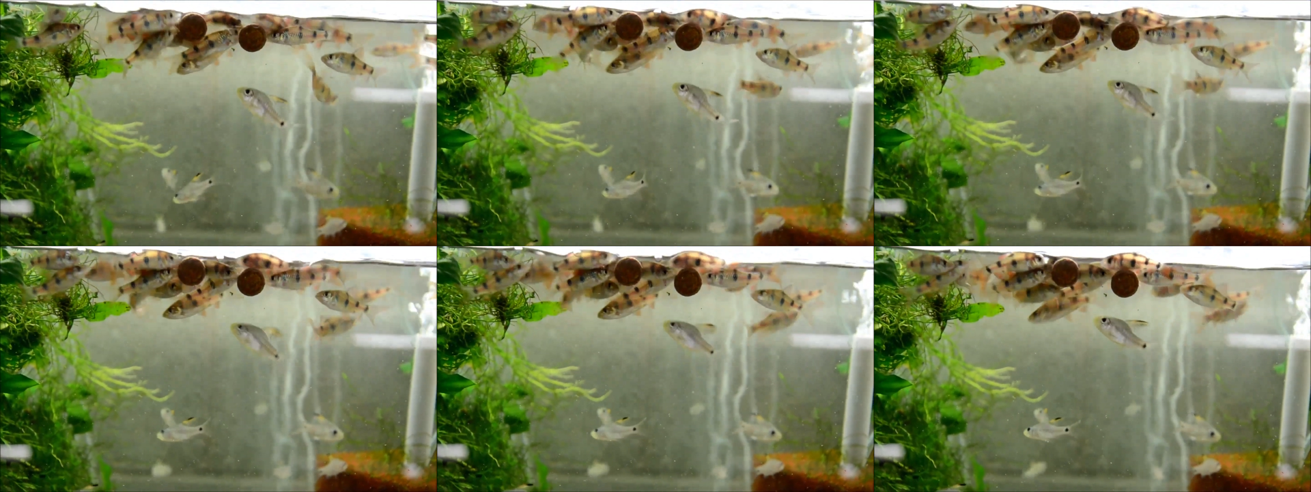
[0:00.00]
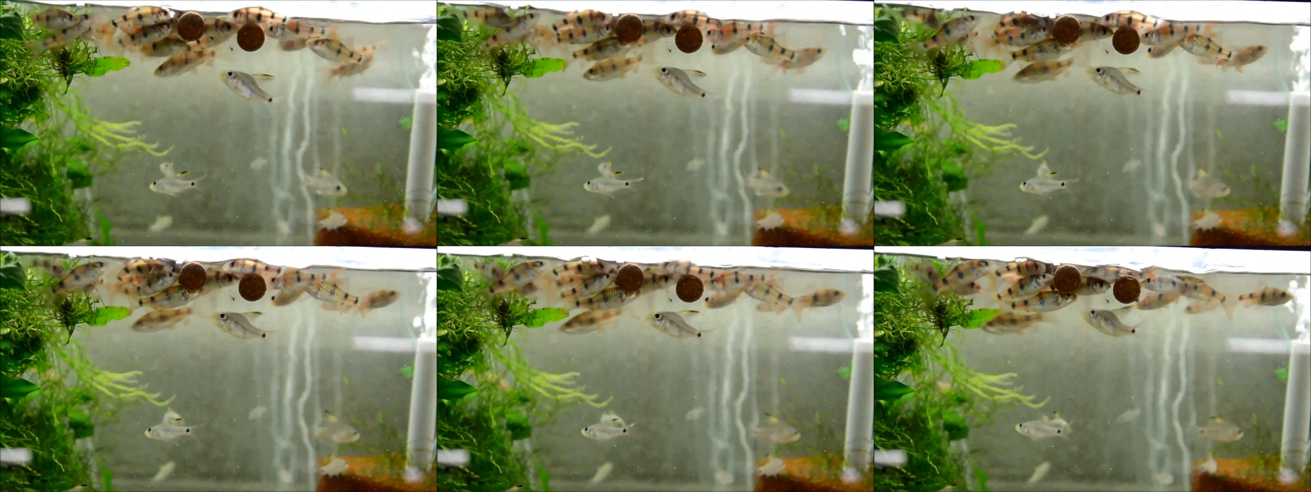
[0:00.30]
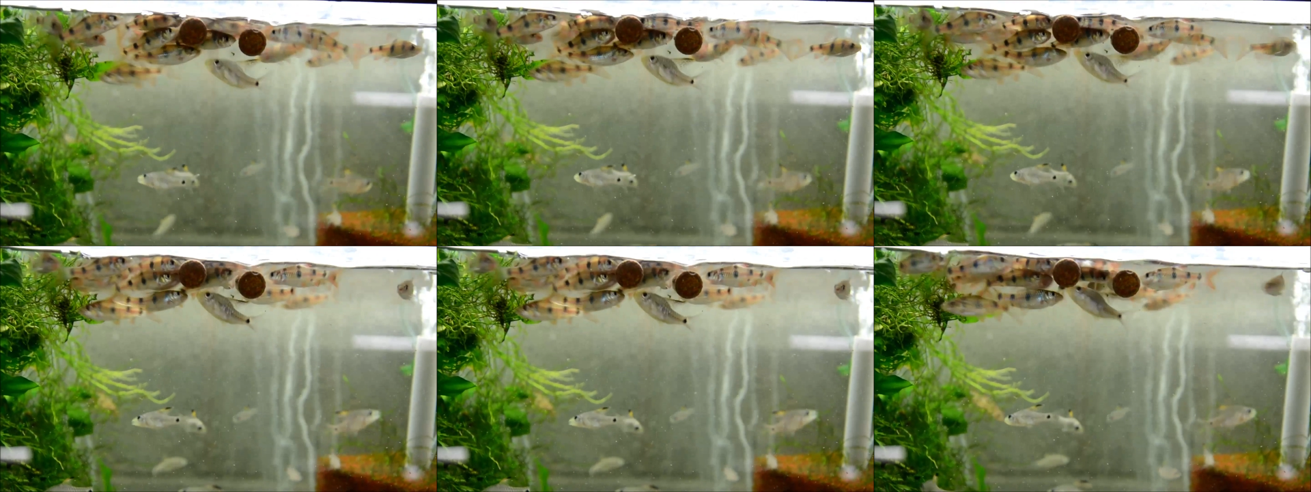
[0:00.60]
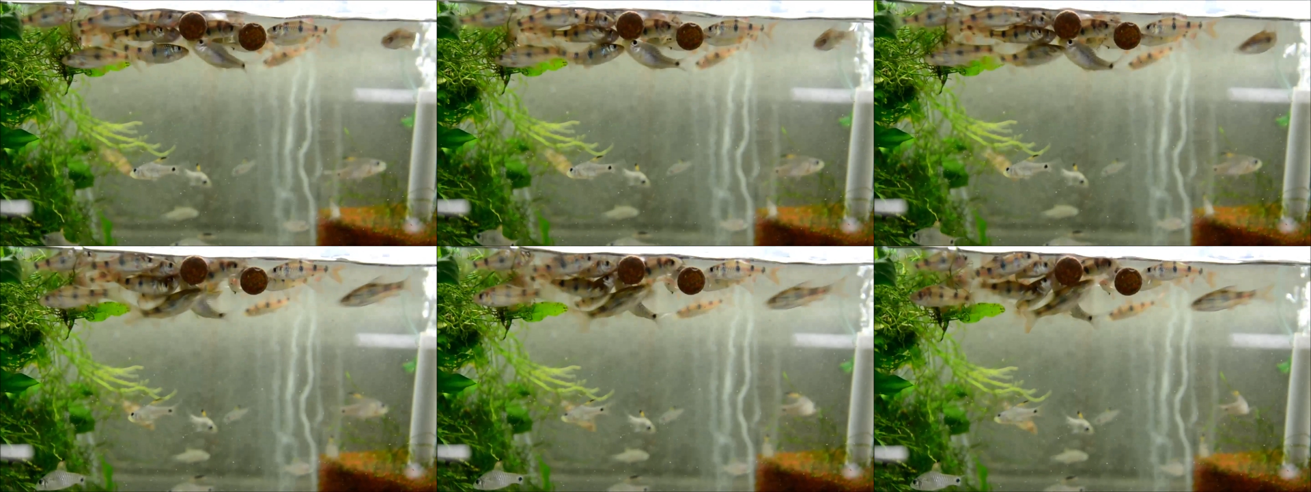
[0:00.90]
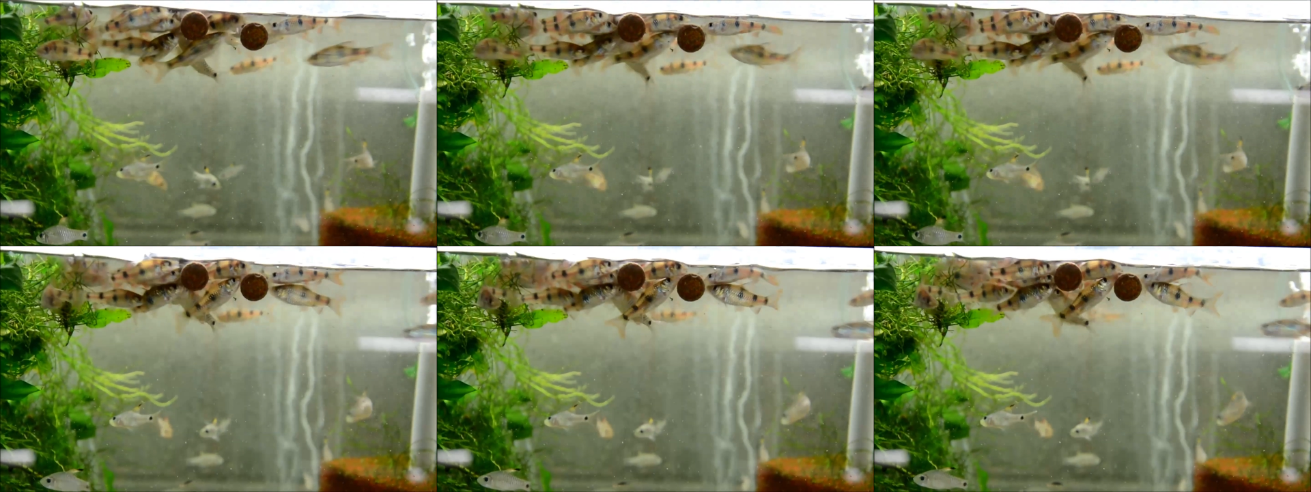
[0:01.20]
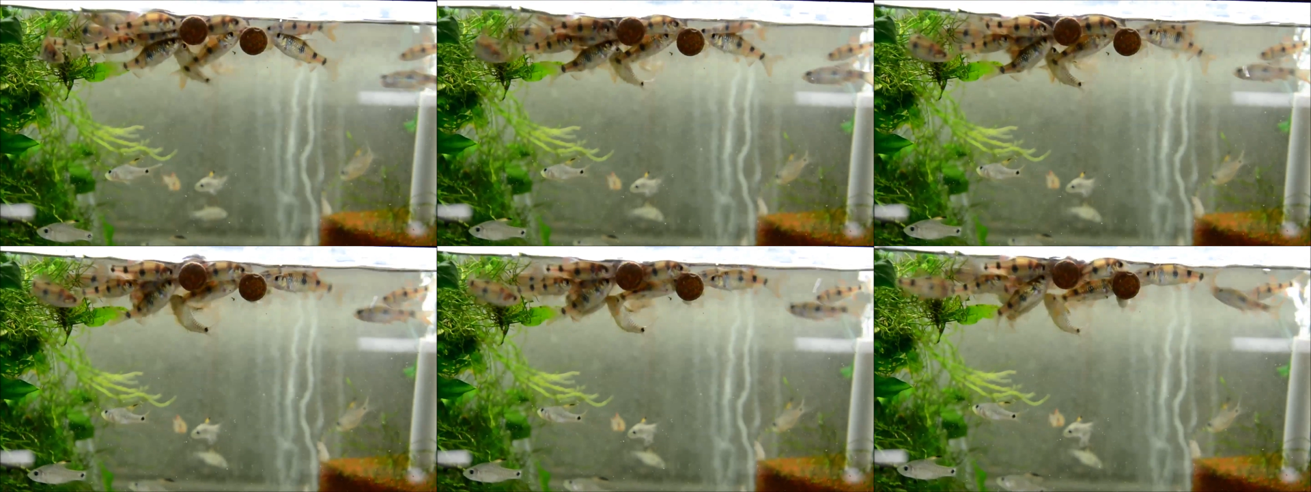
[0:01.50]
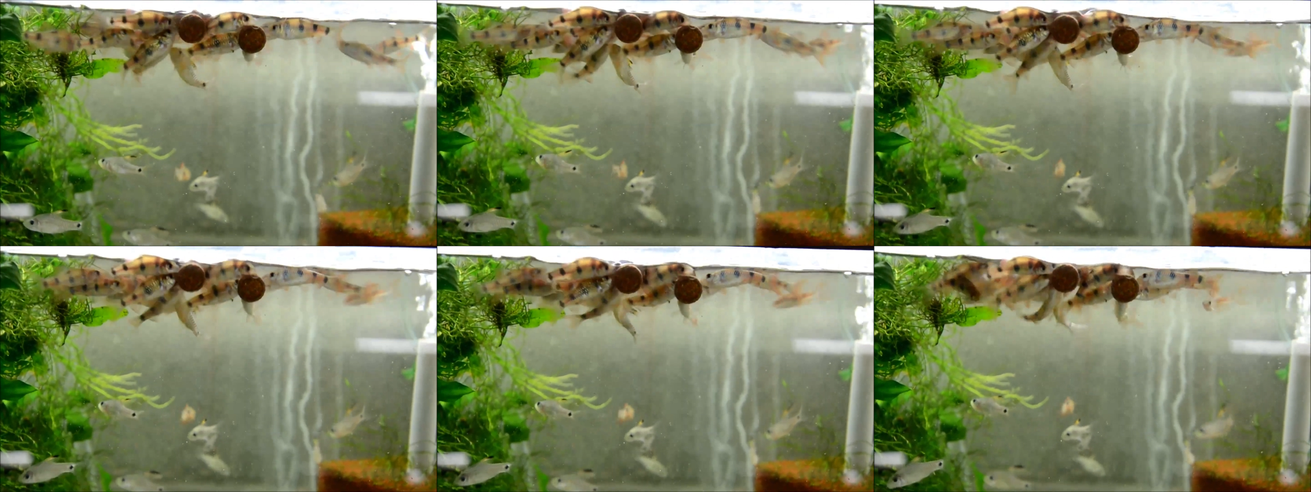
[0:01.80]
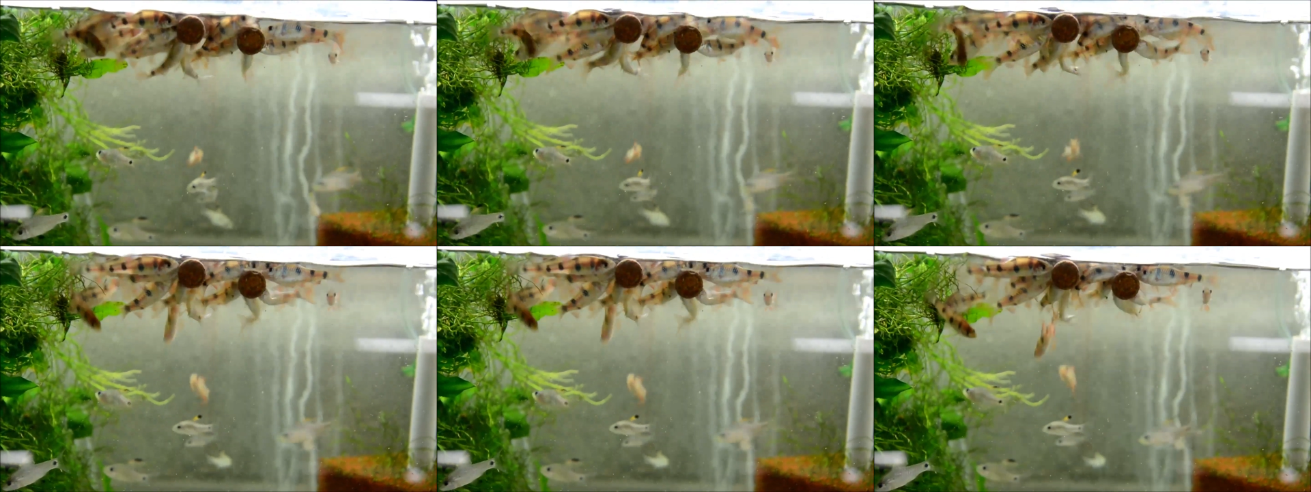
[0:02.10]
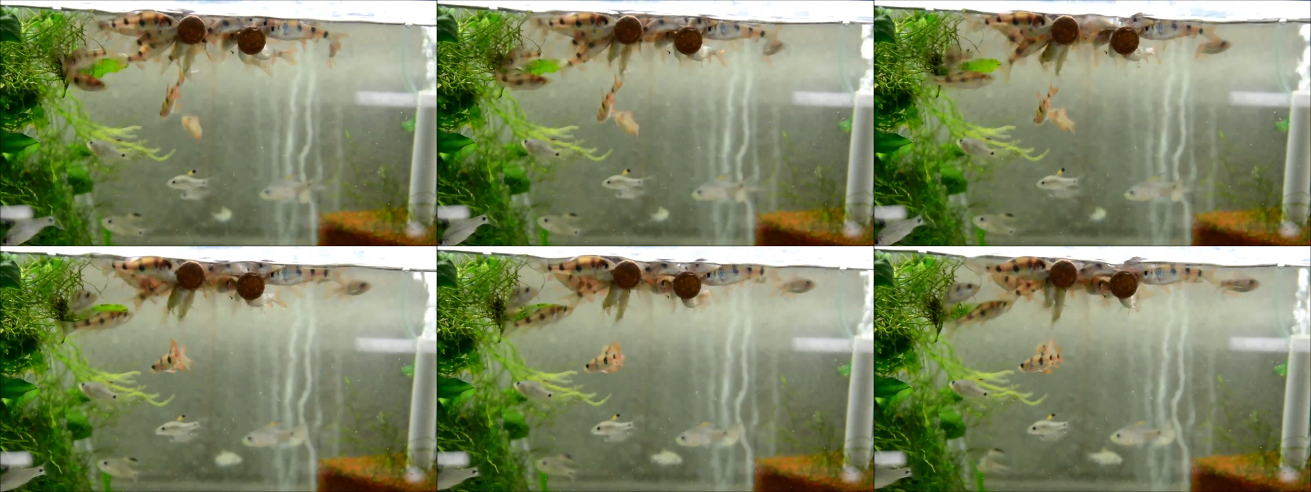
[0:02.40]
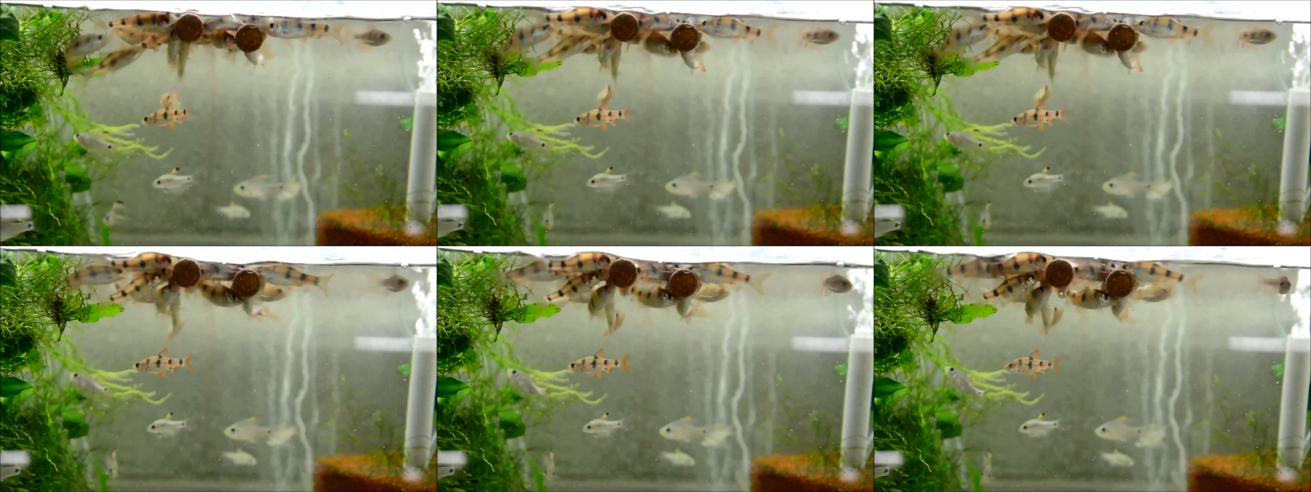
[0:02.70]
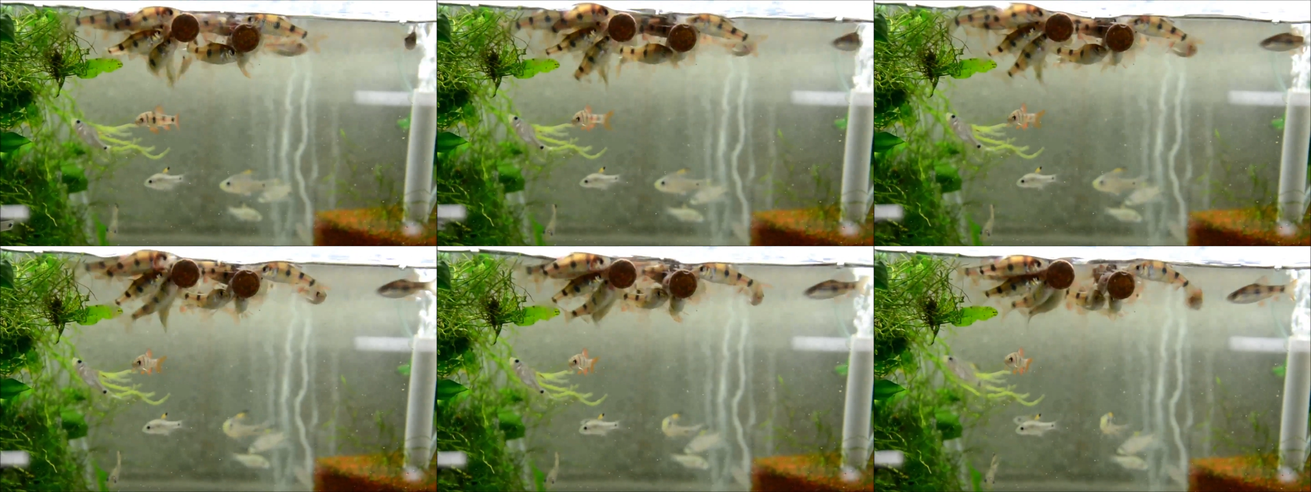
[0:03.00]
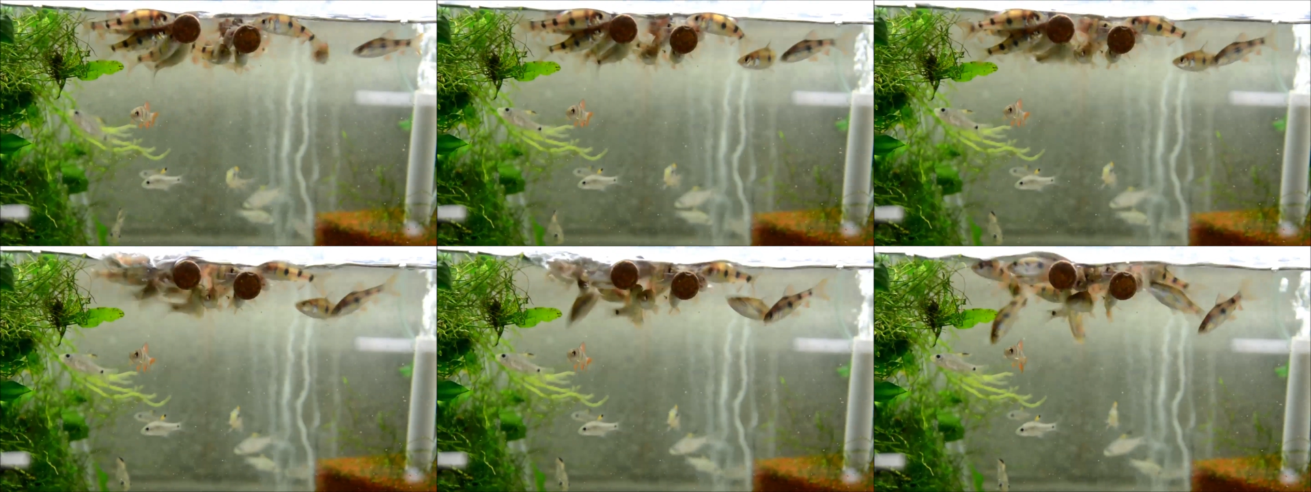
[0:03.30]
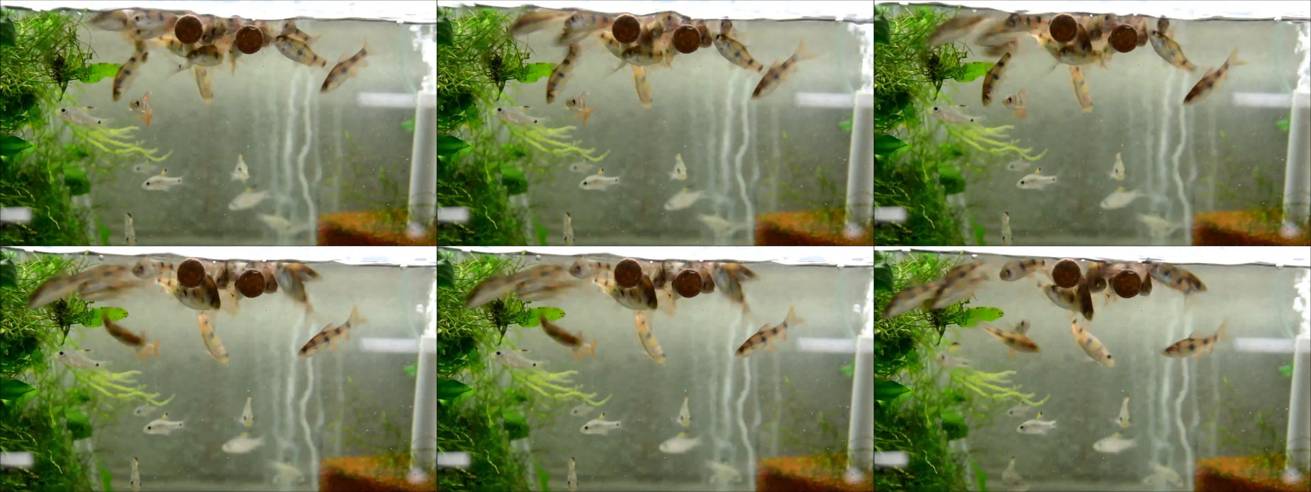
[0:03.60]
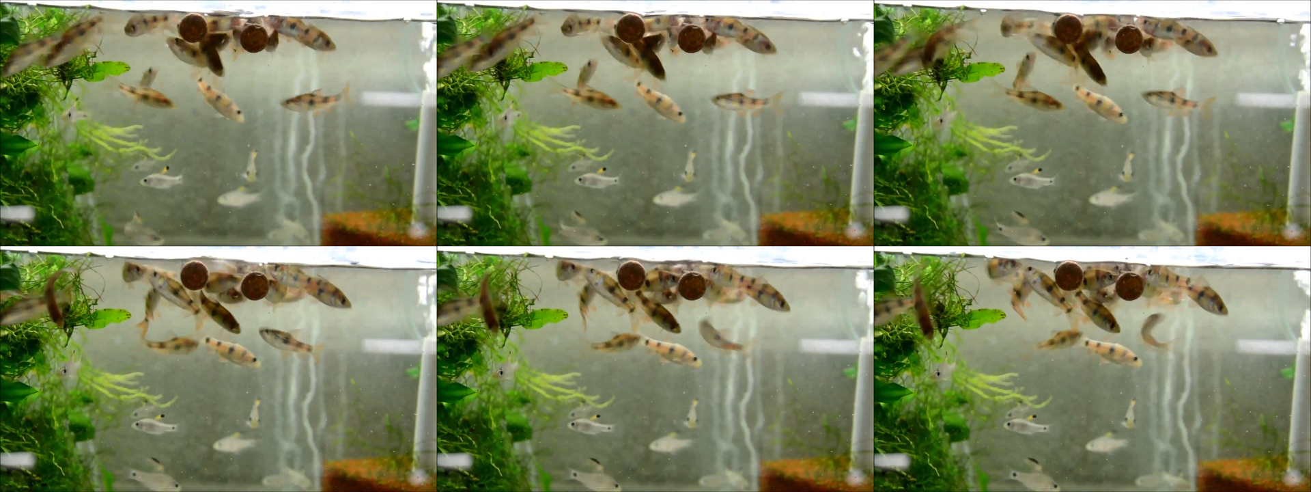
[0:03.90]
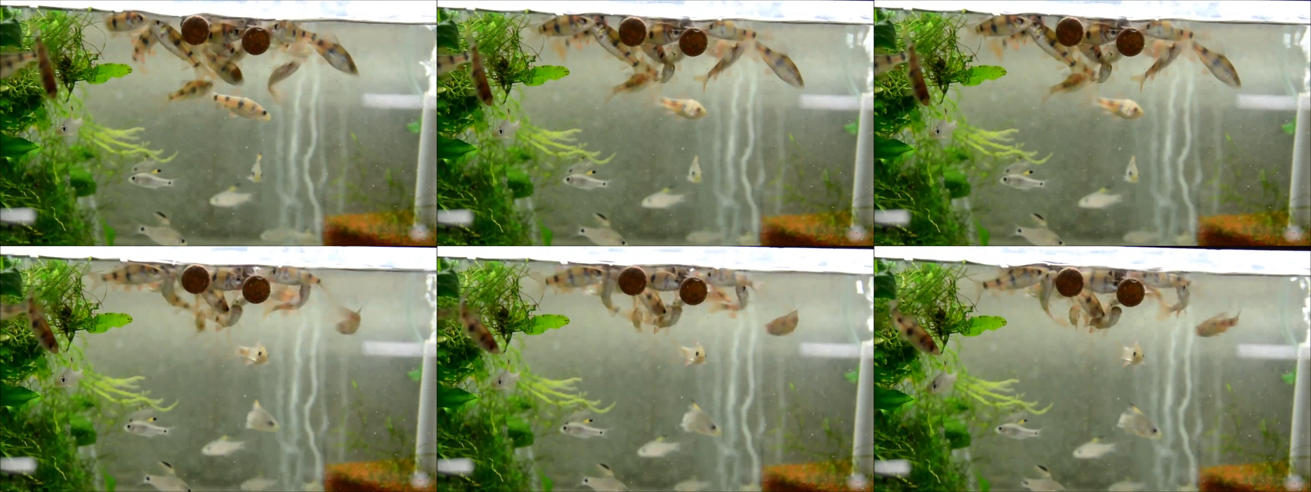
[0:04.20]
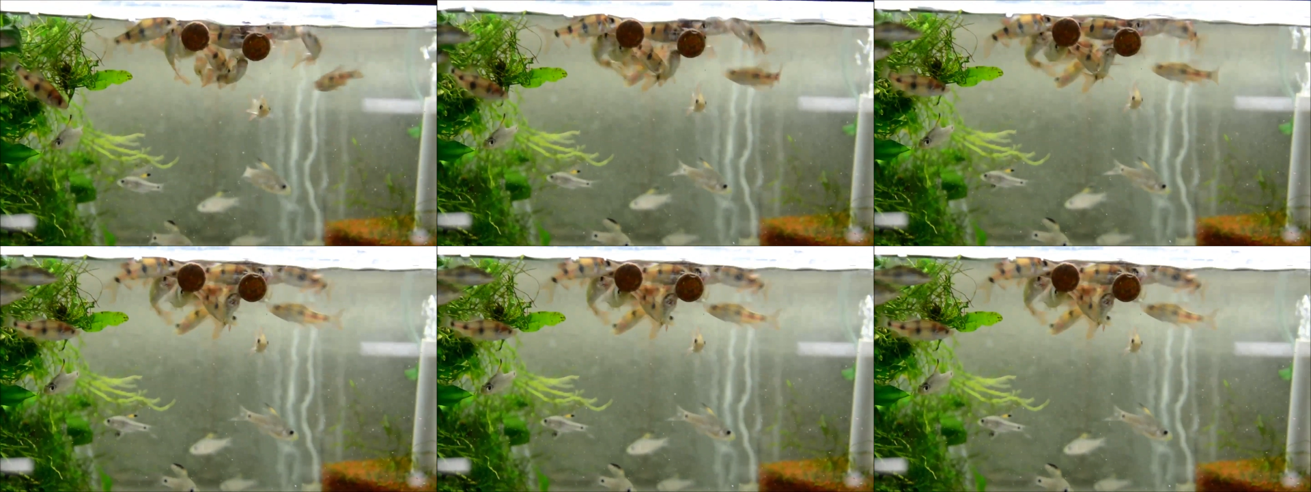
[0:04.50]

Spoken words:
Nobody's mouth can be seen.